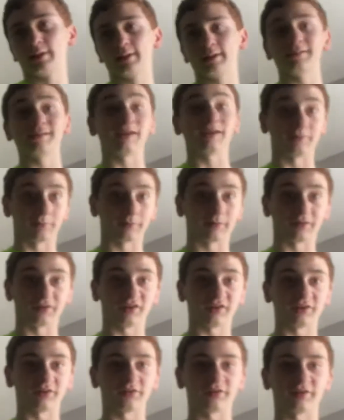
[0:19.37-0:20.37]
That's because it
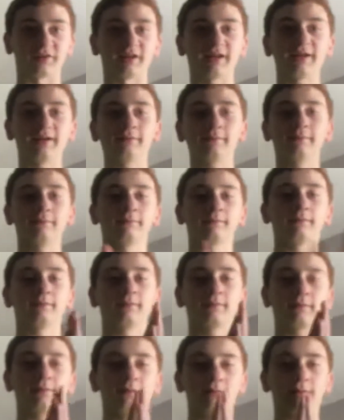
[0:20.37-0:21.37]
is. Today,
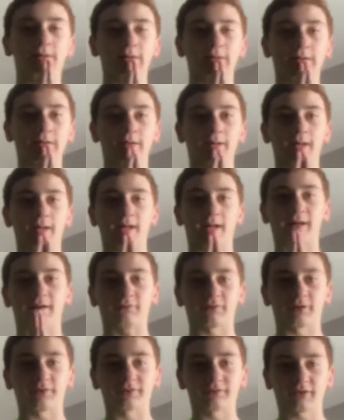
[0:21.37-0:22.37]
I have
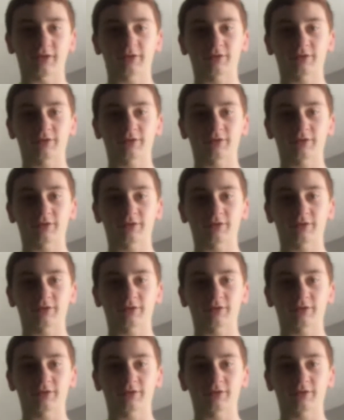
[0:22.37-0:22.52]
an entire